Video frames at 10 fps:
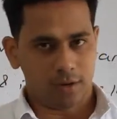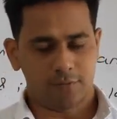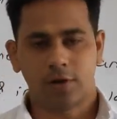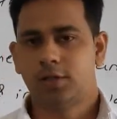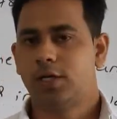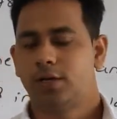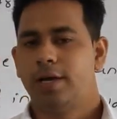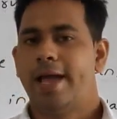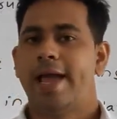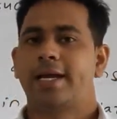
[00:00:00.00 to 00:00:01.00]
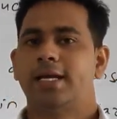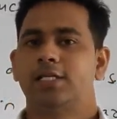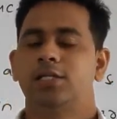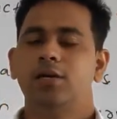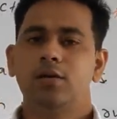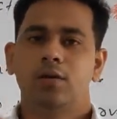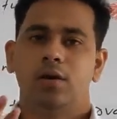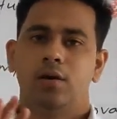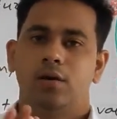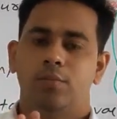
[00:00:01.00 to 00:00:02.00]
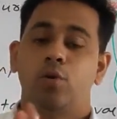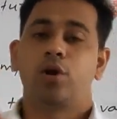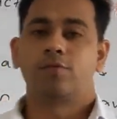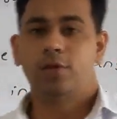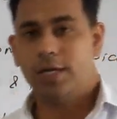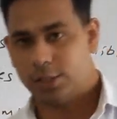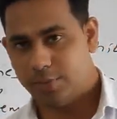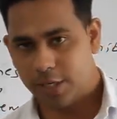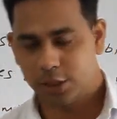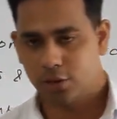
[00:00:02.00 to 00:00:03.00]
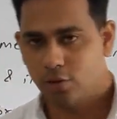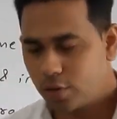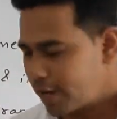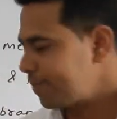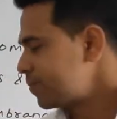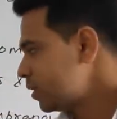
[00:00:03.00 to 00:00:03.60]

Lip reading: further act as the mode of the respiration. Okay,